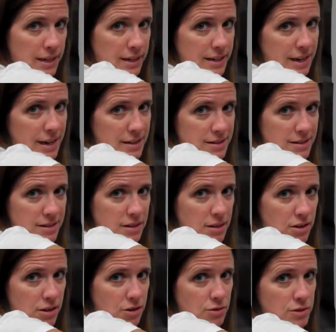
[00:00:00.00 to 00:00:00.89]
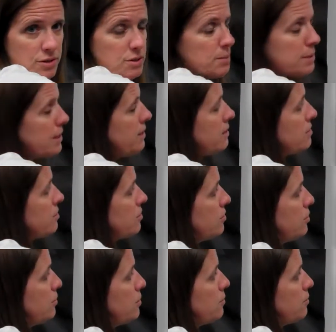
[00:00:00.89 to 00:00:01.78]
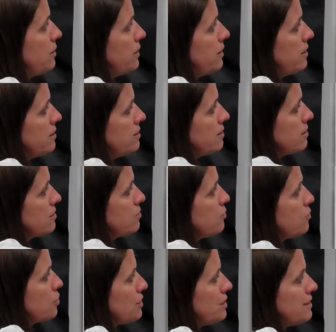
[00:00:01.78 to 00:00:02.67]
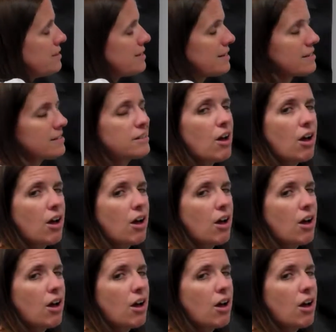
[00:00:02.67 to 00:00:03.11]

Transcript: It ends in the hundredths place, so you would read this as 46